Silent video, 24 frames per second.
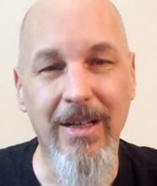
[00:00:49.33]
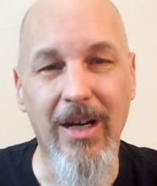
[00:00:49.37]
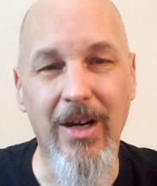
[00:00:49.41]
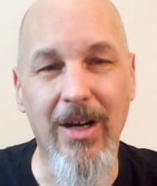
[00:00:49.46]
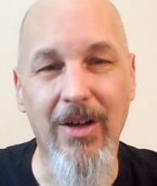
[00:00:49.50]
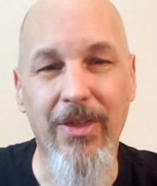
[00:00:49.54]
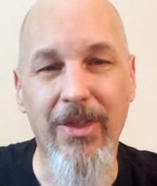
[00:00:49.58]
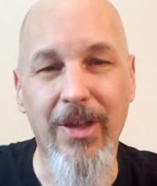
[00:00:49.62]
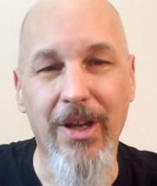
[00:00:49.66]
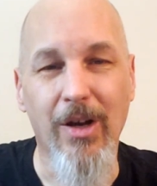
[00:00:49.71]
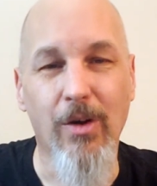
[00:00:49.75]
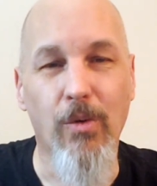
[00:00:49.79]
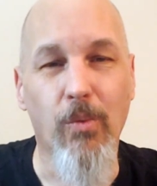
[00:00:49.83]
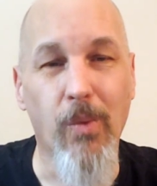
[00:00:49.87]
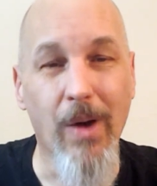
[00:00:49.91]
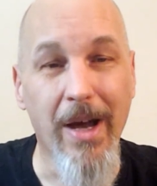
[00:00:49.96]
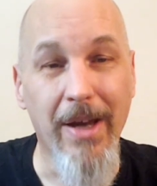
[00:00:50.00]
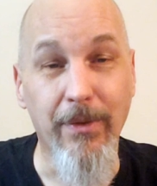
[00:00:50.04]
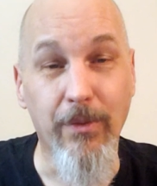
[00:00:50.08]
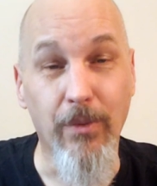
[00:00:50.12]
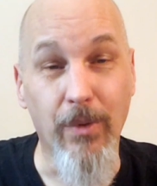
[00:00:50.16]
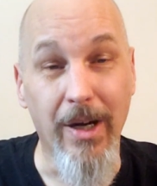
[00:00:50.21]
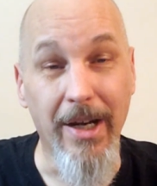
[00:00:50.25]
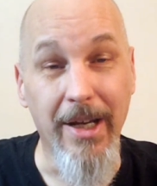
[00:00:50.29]
a thing of
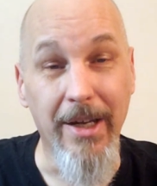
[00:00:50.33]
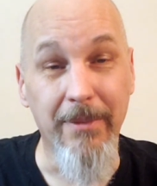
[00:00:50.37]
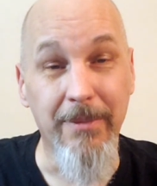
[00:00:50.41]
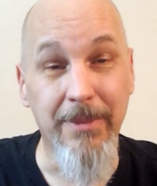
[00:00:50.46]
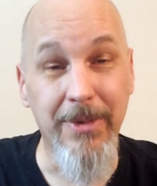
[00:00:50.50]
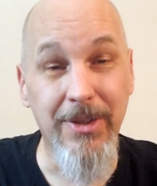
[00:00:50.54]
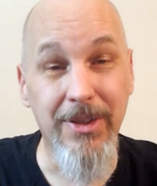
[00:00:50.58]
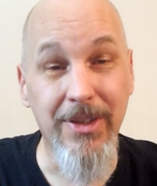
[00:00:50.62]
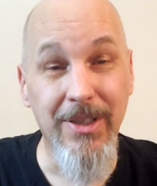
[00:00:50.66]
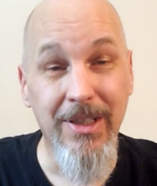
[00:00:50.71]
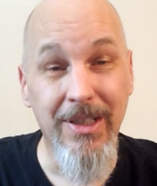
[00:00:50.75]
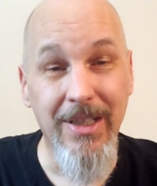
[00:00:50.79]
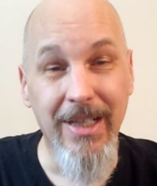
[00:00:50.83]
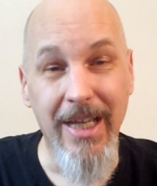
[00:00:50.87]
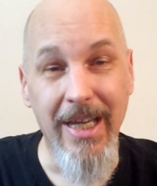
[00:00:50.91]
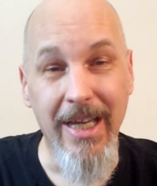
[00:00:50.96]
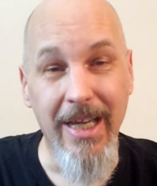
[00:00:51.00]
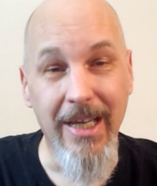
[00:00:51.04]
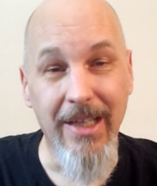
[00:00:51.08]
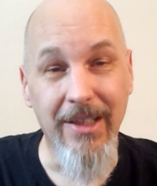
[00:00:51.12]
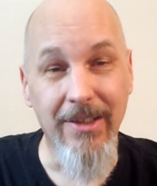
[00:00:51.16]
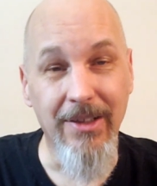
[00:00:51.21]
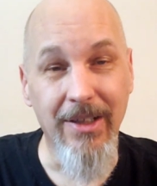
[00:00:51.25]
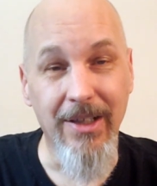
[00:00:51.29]
wet wipes
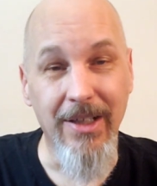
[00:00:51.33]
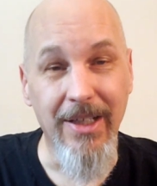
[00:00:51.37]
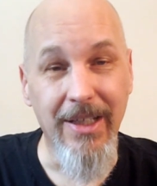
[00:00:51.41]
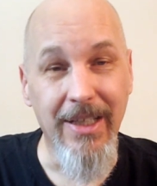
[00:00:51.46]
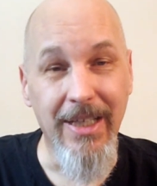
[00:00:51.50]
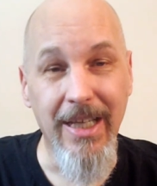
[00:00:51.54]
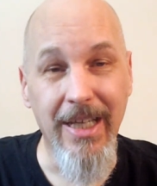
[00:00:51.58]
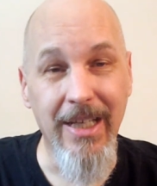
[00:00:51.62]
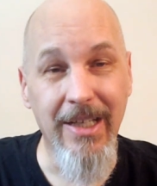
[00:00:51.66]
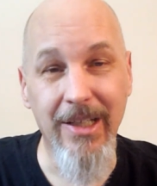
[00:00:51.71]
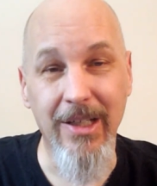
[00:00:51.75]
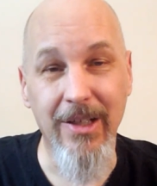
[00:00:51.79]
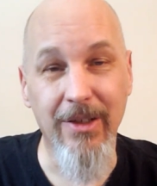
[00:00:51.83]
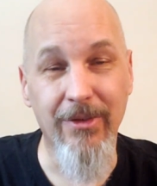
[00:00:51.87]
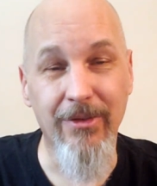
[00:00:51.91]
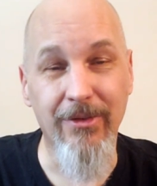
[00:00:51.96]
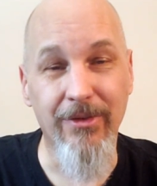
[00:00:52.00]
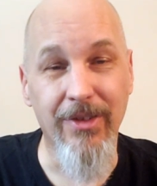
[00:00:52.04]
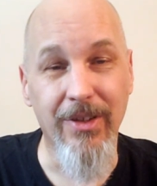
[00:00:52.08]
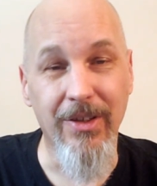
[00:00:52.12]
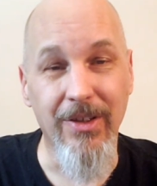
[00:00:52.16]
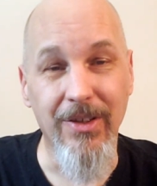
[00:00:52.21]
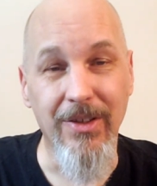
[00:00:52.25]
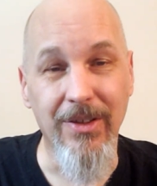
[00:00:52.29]
at like any
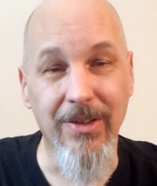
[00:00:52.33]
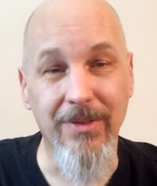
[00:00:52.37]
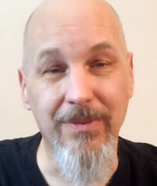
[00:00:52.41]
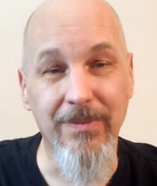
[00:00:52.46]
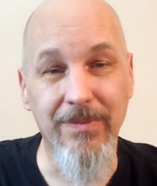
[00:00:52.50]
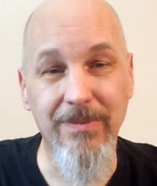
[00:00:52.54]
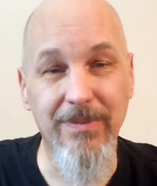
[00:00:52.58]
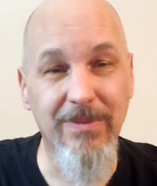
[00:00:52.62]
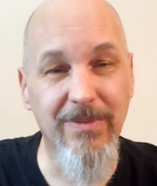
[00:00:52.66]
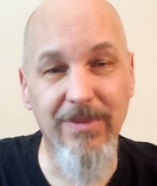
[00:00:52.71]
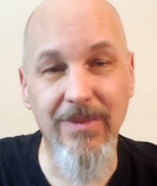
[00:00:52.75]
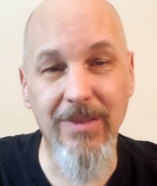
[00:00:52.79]
of the